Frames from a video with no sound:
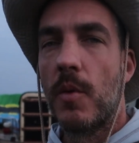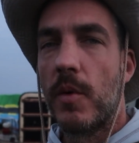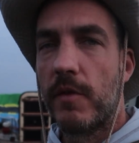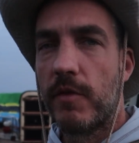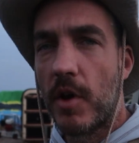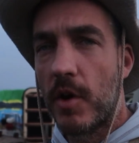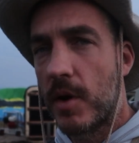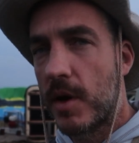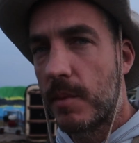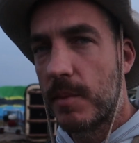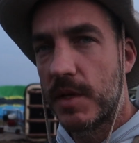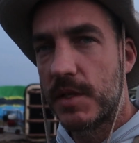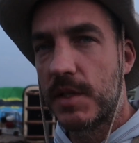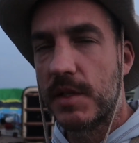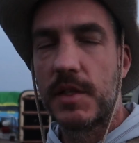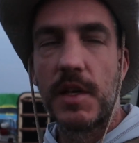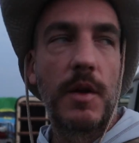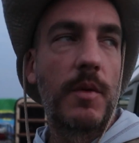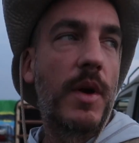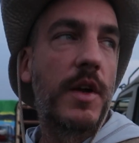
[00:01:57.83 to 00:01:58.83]
We've already
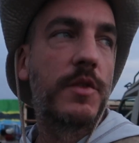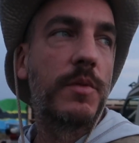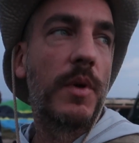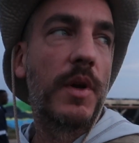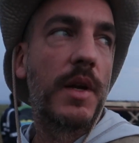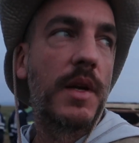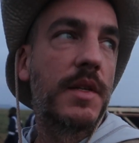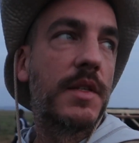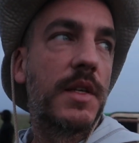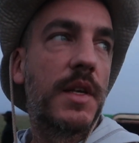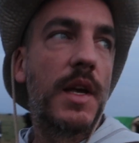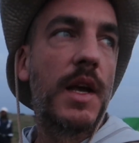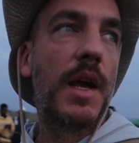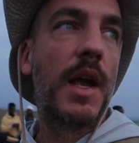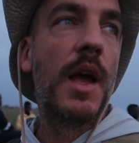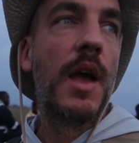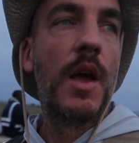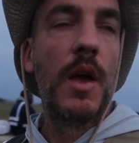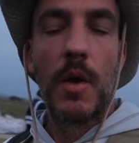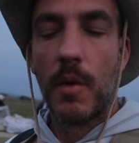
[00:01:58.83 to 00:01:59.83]
missed the sunrise. We're going to
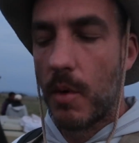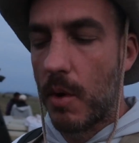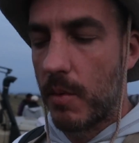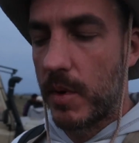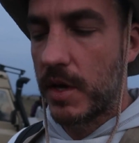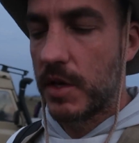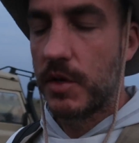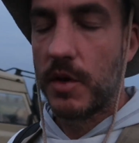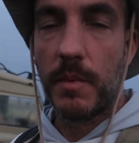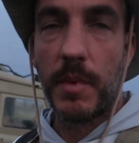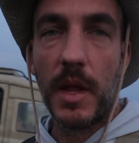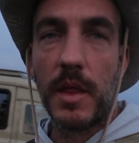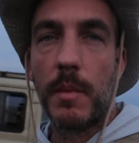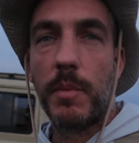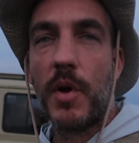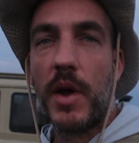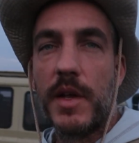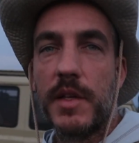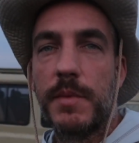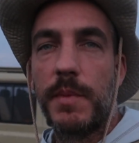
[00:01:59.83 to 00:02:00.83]
see what we can do about
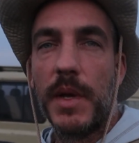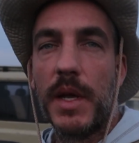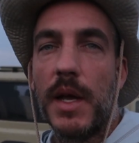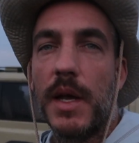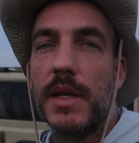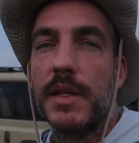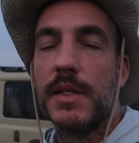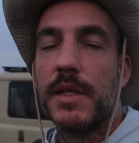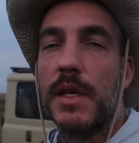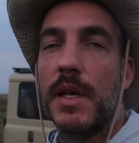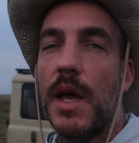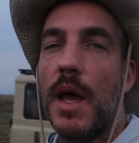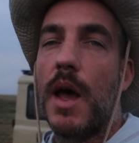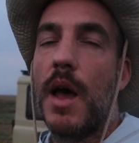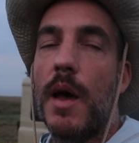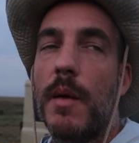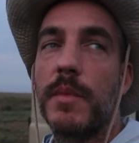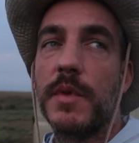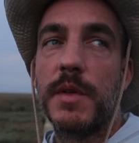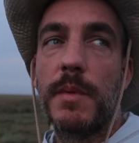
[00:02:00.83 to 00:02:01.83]
the price because,
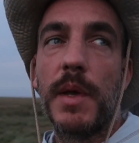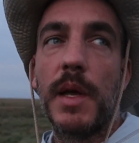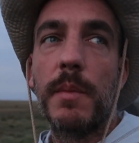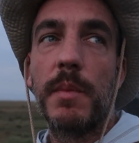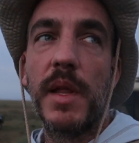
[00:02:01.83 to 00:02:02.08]
to be